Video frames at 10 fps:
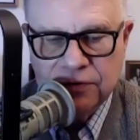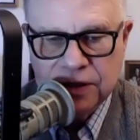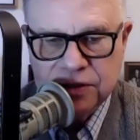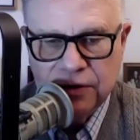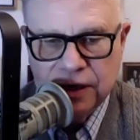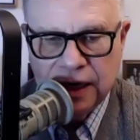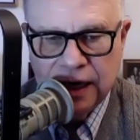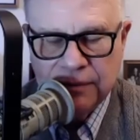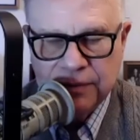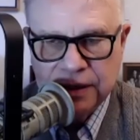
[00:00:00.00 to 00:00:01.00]
What's going to
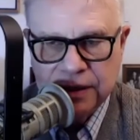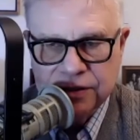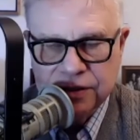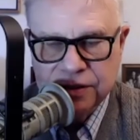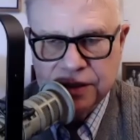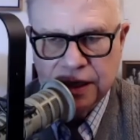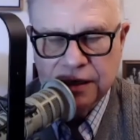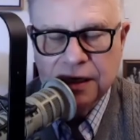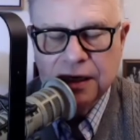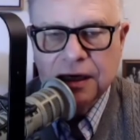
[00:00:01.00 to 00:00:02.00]
happen? And she said,
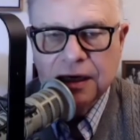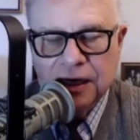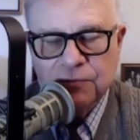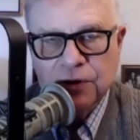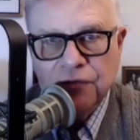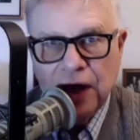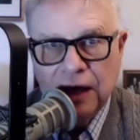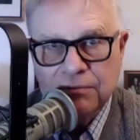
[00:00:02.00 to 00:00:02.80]
it will not